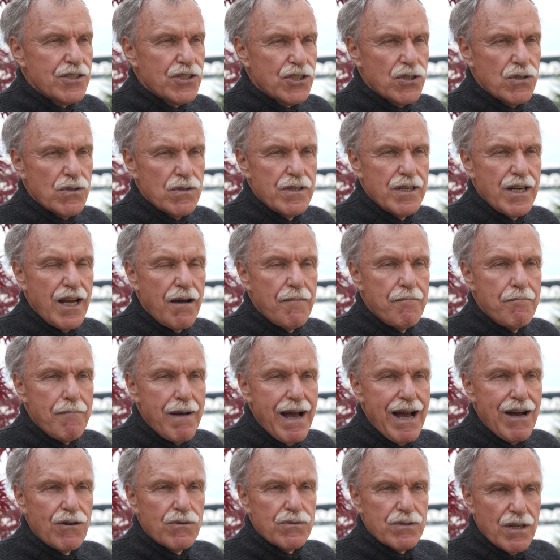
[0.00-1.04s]
a certain
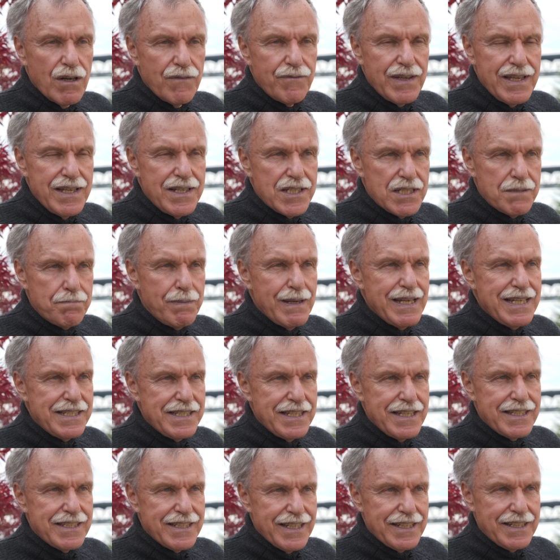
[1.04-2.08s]
amount of each
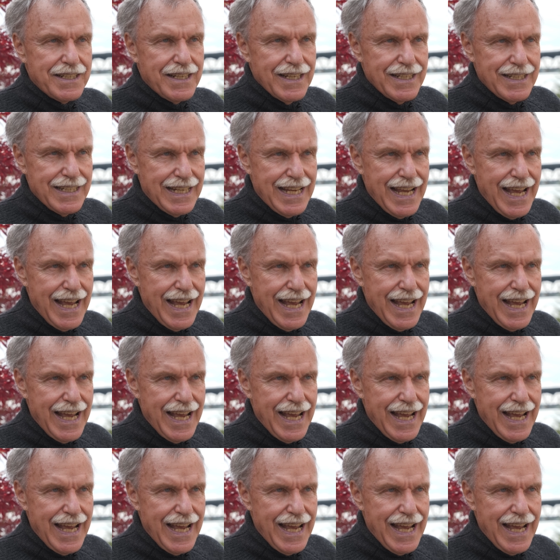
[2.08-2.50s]
species it can